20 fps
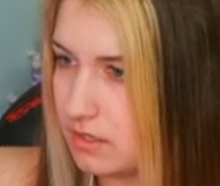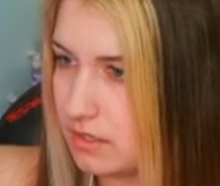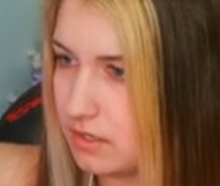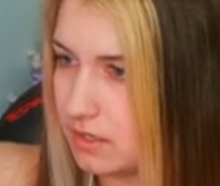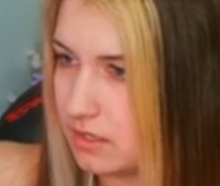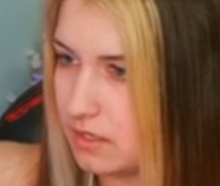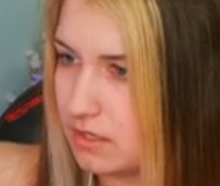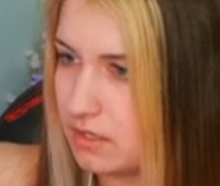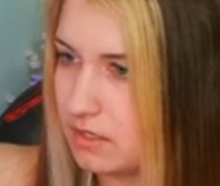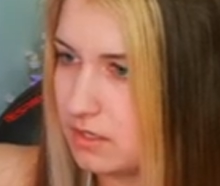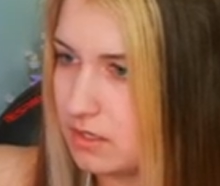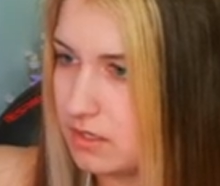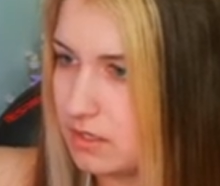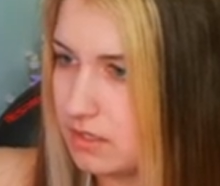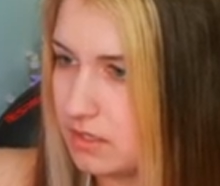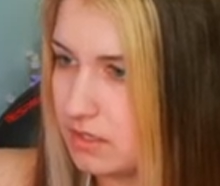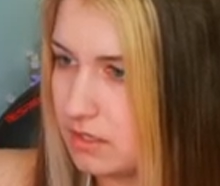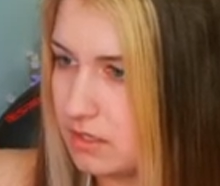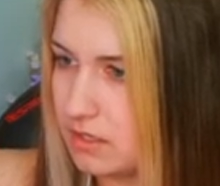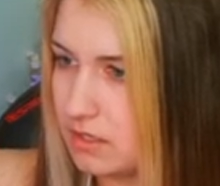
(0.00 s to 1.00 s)
Huh?
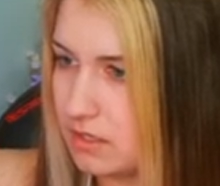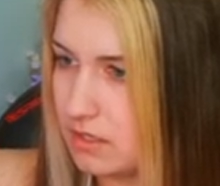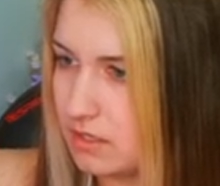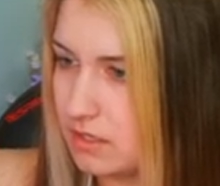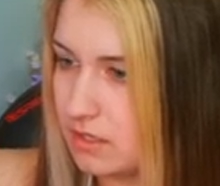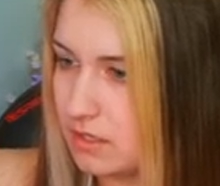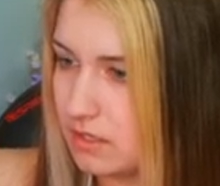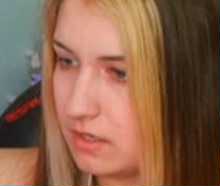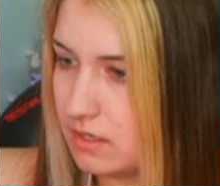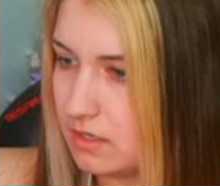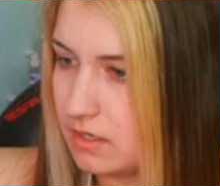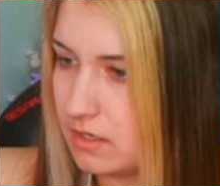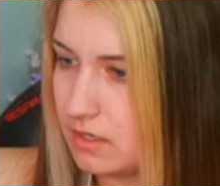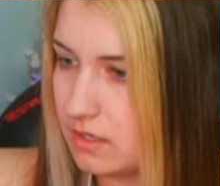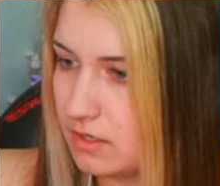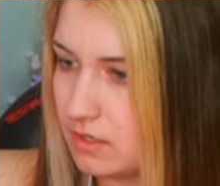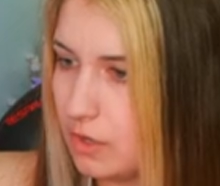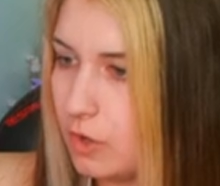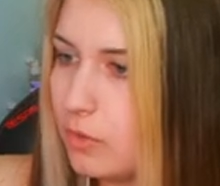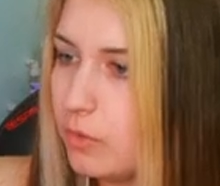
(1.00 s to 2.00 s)

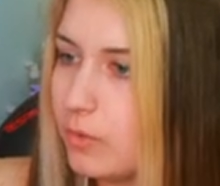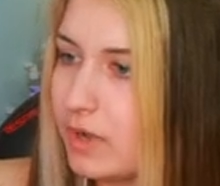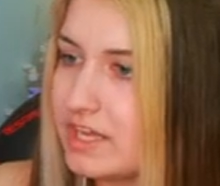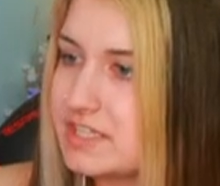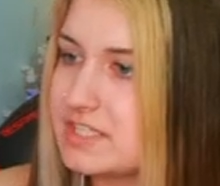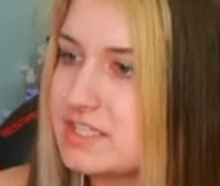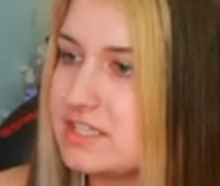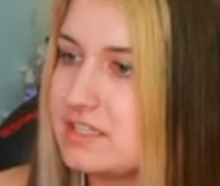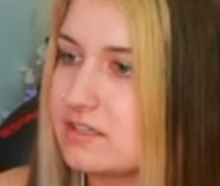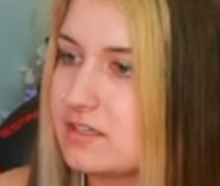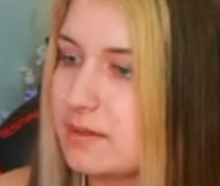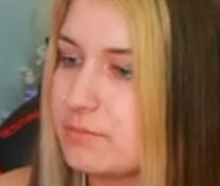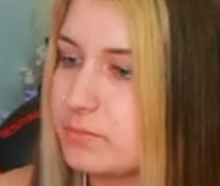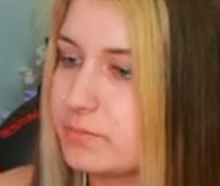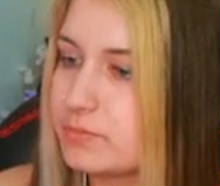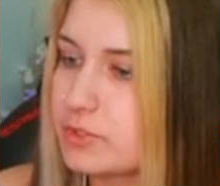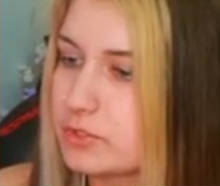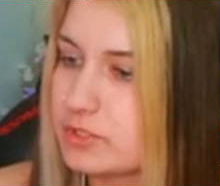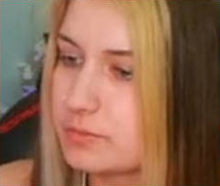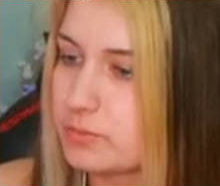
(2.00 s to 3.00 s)
Oh, I see. I'm
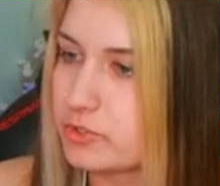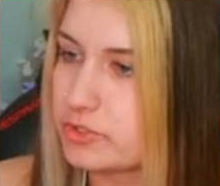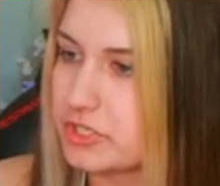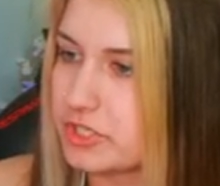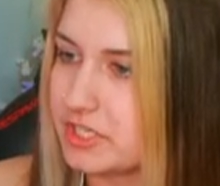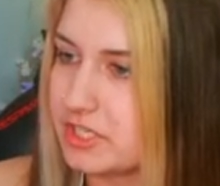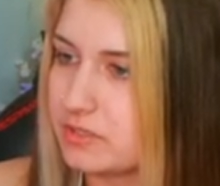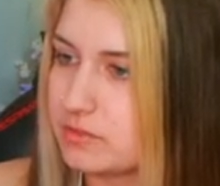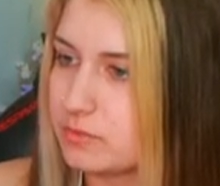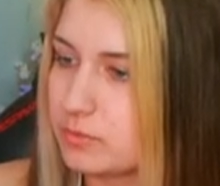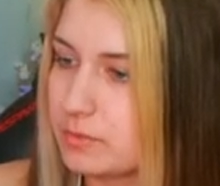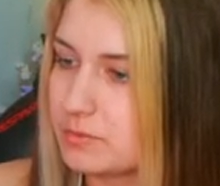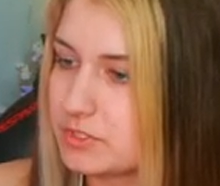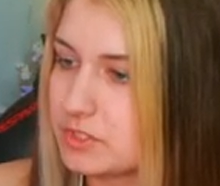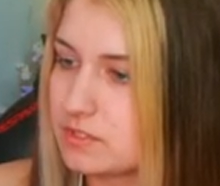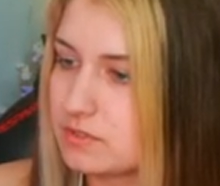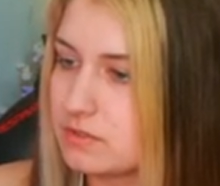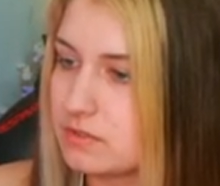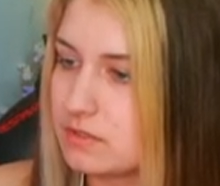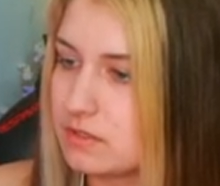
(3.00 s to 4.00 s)
supposed to push it in.
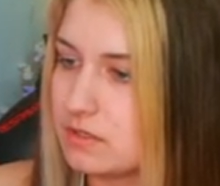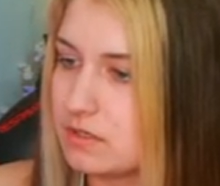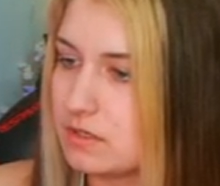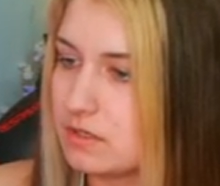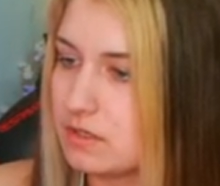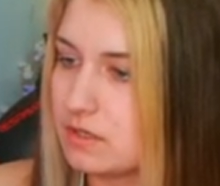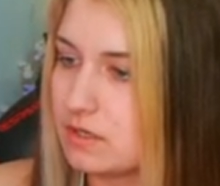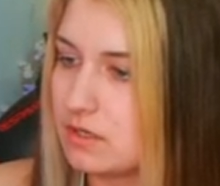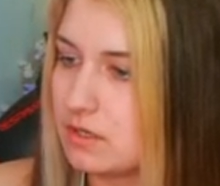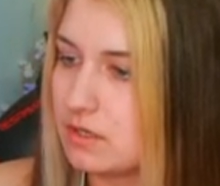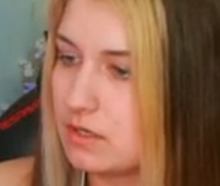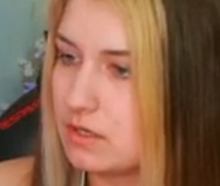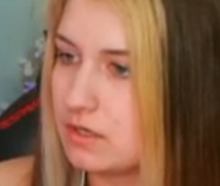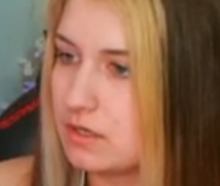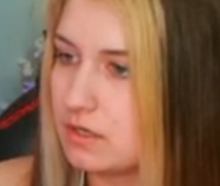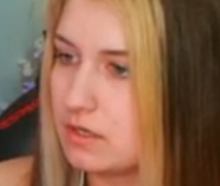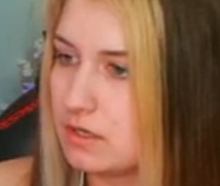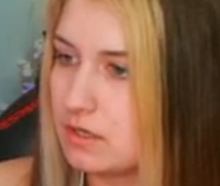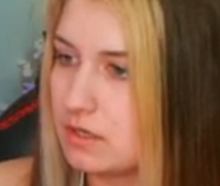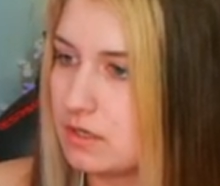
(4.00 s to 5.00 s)
Whoops.
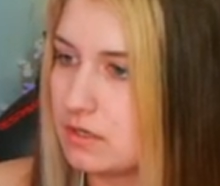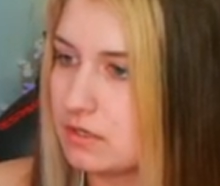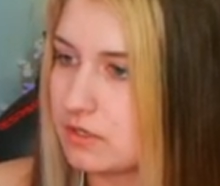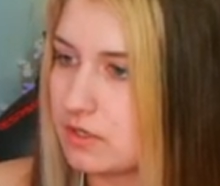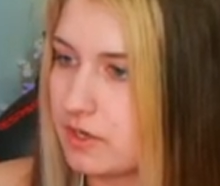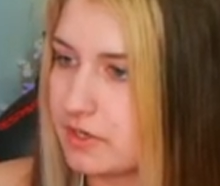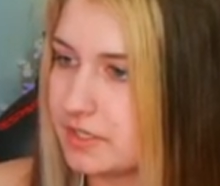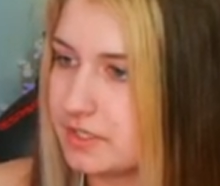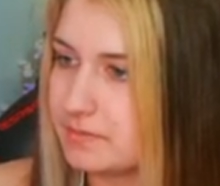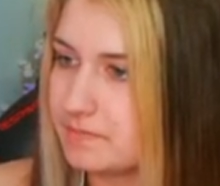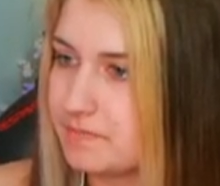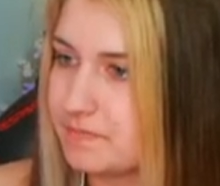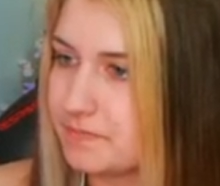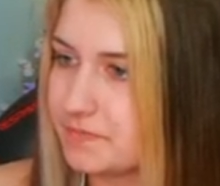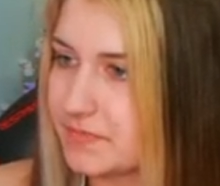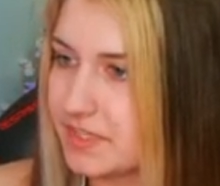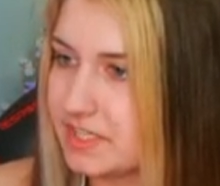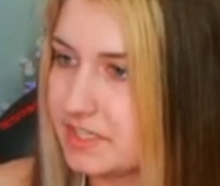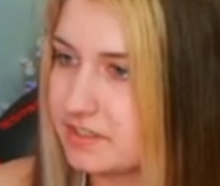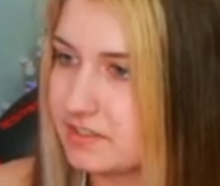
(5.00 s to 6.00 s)
Got it.
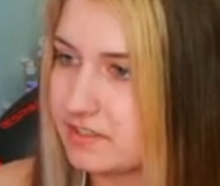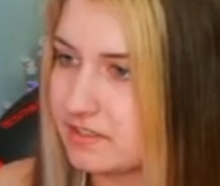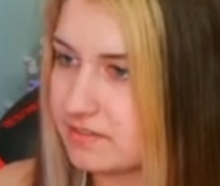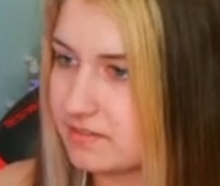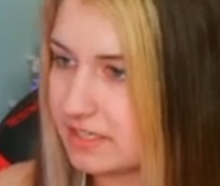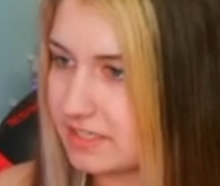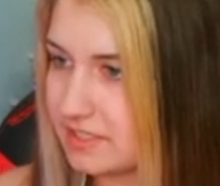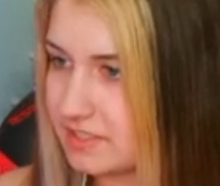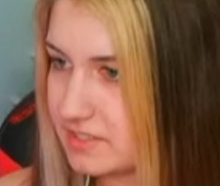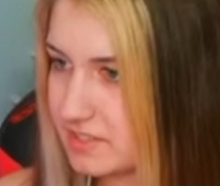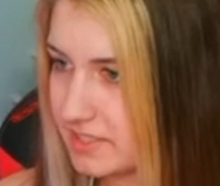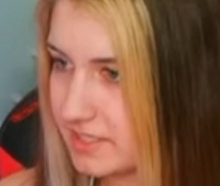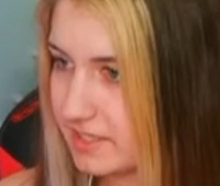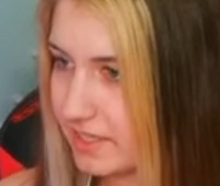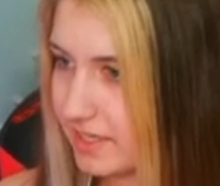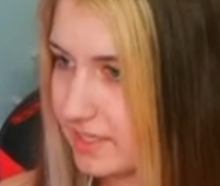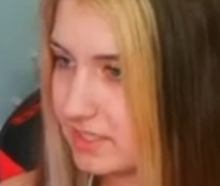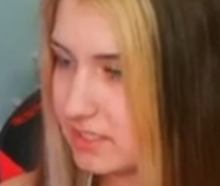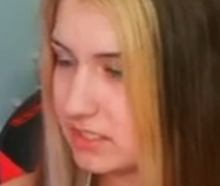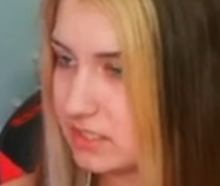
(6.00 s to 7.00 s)
I didn't I didn't see that.